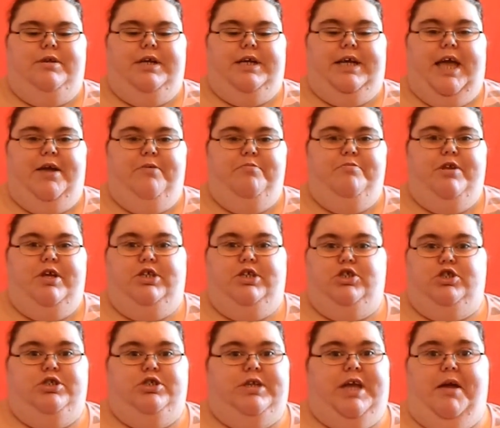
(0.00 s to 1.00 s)
He
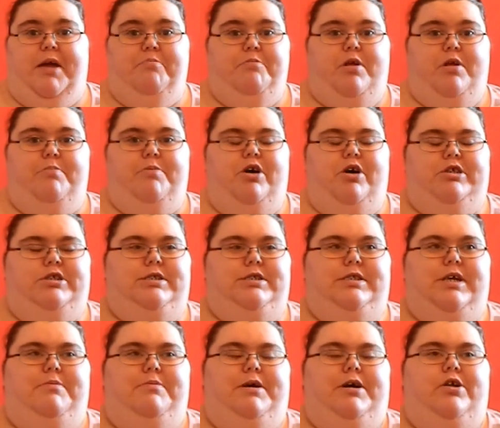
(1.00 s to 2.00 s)
just gave me the box and
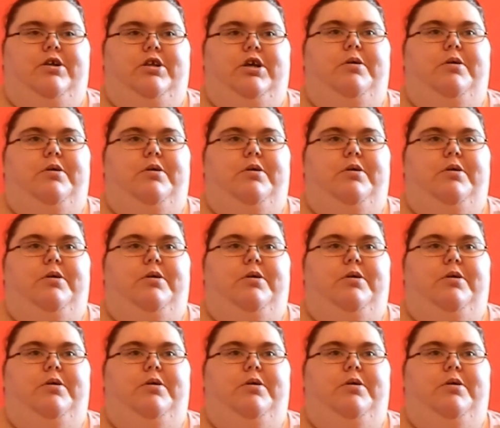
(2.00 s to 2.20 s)
sat back on